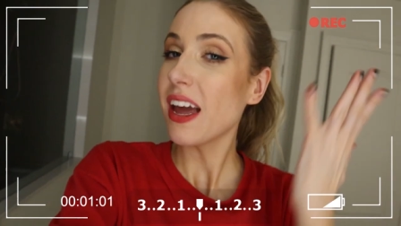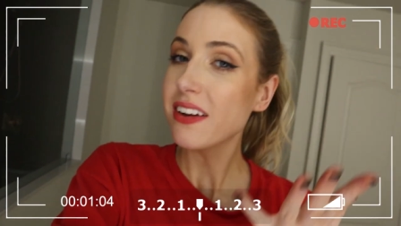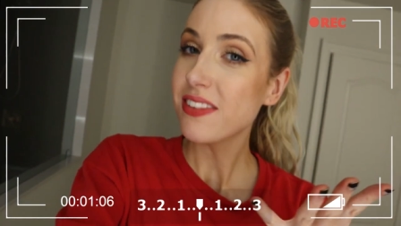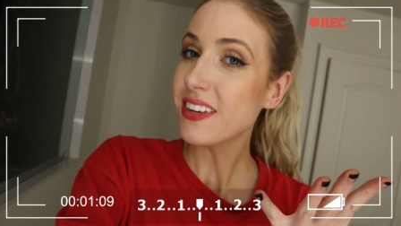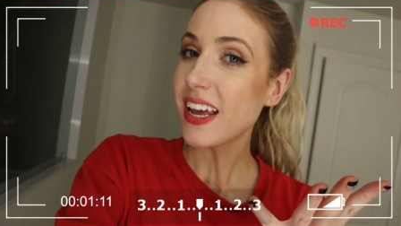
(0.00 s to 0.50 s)
the
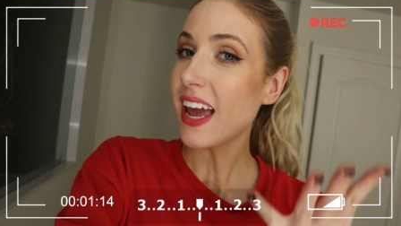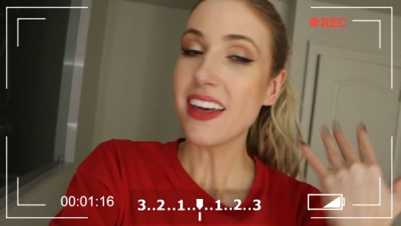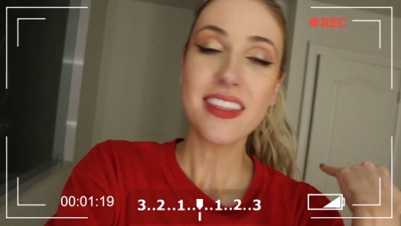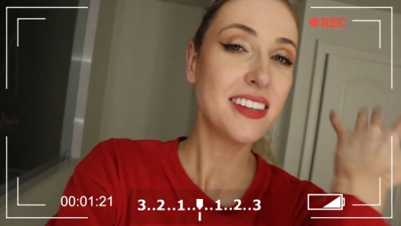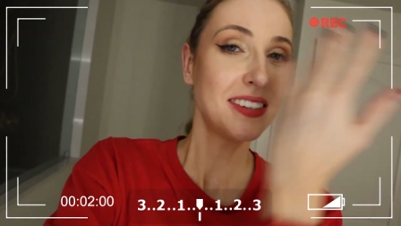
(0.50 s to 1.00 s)
end of the
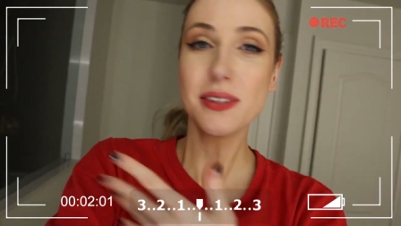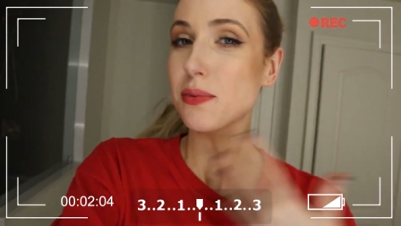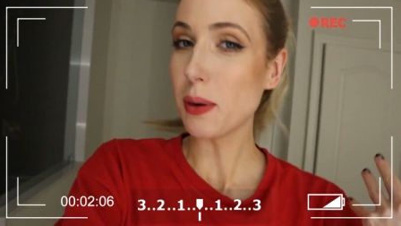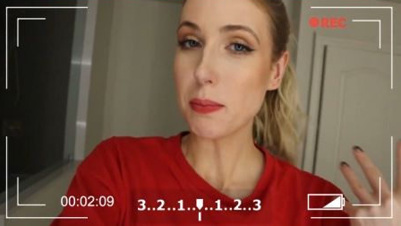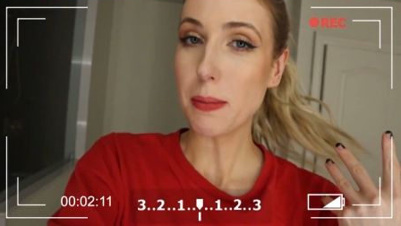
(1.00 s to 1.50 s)
day. This
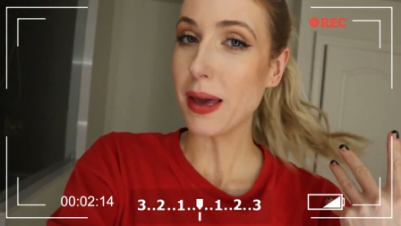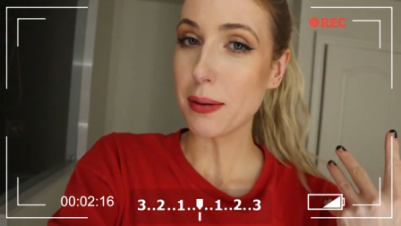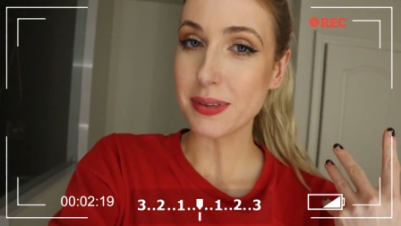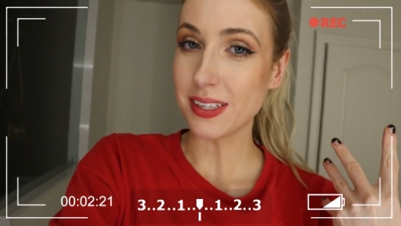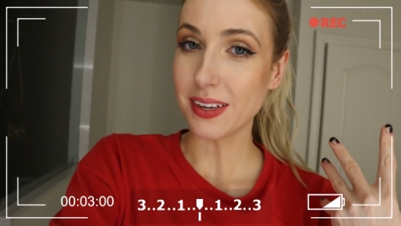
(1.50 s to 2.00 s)
is what my
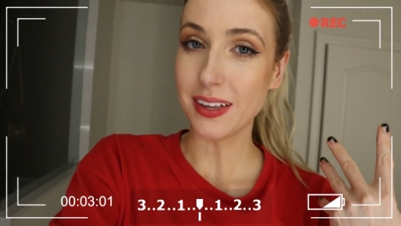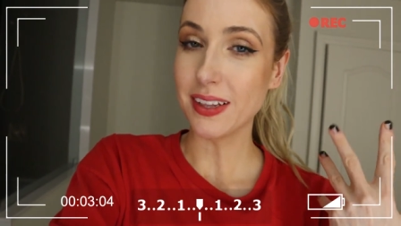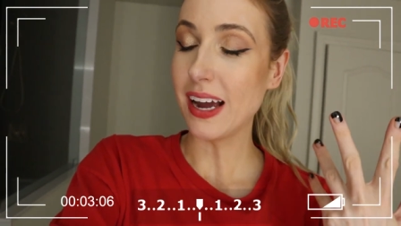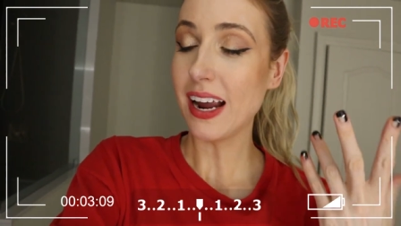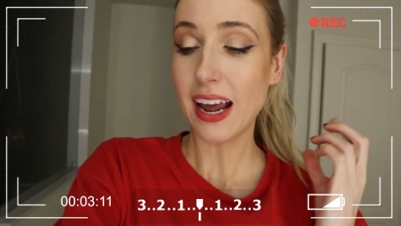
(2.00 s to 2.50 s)
makeup is
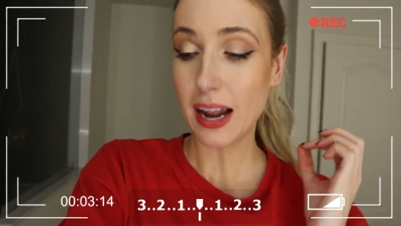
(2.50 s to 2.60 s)
looking like.